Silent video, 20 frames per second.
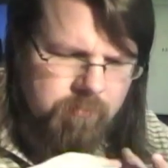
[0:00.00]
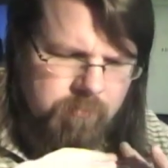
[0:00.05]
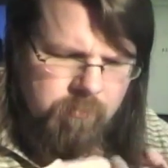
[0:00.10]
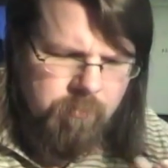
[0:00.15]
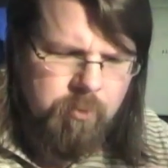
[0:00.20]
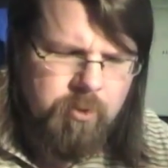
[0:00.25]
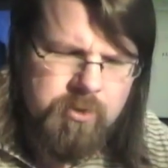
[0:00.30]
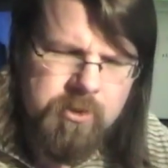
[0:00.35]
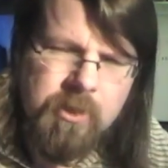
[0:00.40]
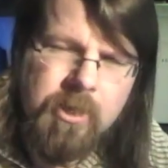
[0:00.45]

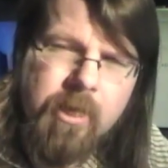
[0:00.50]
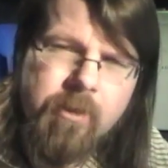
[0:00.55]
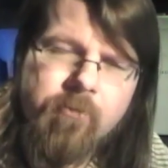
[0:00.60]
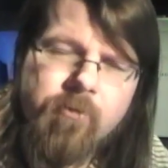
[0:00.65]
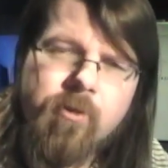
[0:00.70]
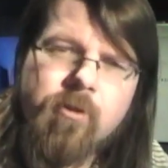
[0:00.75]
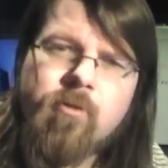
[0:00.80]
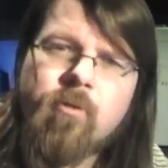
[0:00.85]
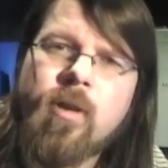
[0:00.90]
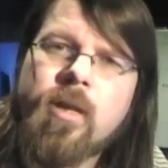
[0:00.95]
put together
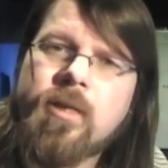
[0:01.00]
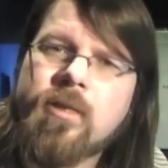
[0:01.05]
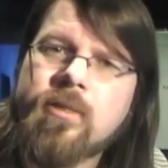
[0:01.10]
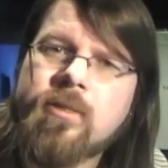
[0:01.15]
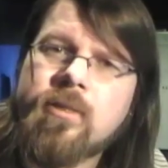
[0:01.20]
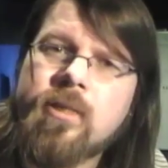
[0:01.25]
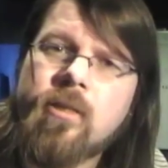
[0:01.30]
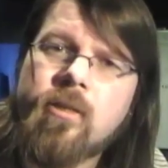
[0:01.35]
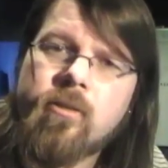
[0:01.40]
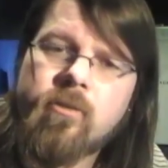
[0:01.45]
to create a
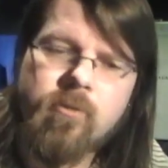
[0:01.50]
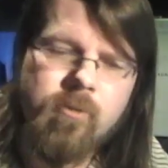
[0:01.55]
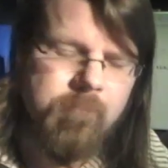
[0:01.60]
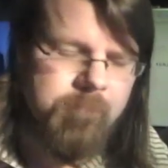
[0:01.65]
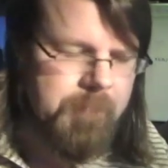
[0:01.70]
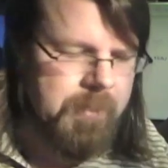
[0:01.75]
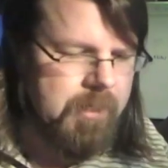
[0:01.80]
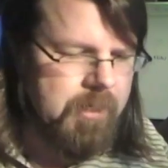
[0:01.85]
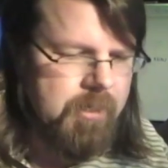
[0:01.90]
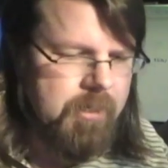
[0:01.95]
cylinder.
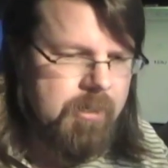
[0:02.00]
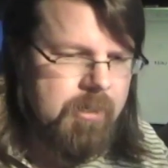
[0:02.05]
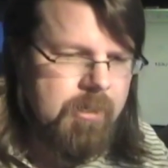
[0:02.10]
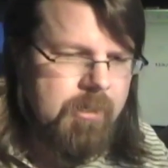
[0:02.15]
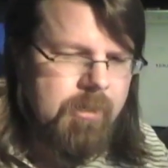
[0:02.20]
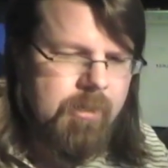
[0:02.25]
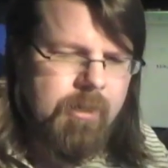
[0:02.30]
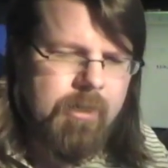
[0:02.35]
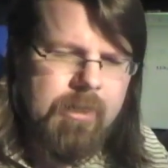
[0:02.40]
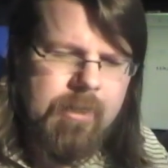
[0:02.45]

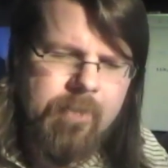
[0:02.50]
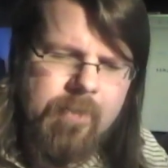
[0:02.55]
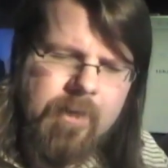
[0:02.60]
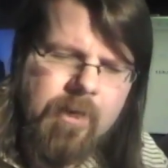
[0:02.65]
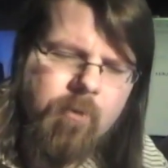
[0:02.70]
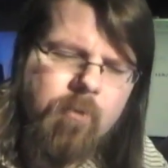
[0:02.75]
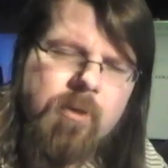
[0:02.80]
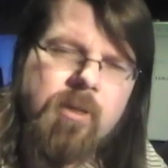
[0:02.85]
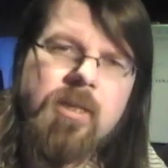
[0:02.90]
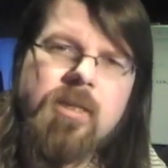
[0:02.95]
And then
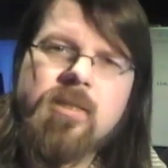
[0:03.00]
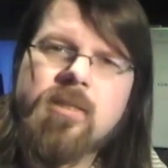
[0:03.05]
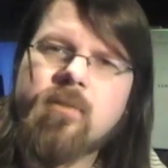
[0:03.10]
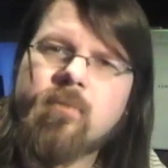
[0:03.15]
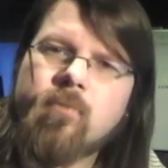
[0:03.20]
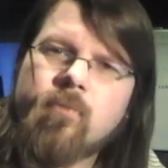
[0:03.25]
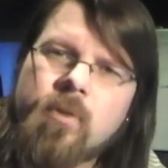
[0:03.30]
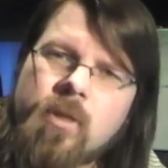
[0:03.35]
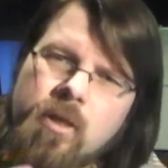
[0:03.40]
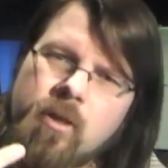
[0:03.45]
I would need
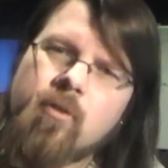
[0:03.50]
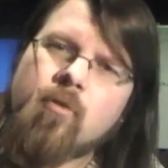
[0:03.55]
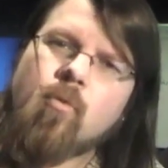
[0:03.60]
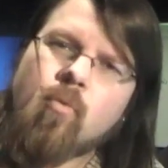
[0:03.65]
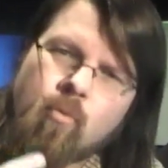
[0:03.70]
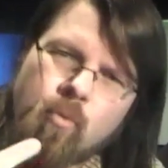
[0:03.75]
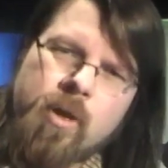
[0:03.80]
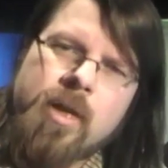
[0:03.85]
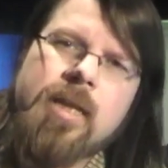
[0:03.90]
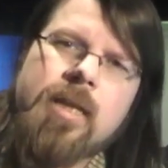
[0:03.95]
some
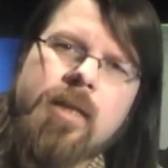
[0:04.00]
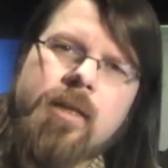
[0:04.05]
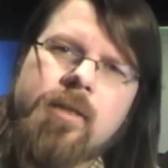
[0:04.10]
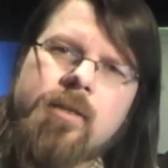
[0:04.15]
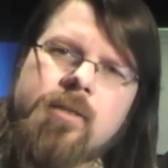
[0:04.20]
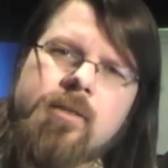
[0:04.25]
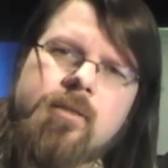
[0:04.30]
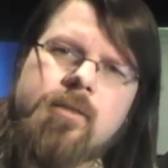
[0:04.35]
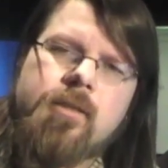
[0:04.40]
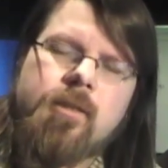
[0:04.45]

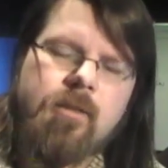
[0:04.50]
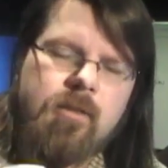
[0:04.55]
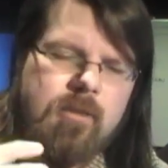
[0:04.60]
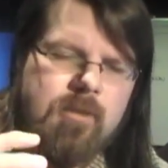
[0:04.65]
rings to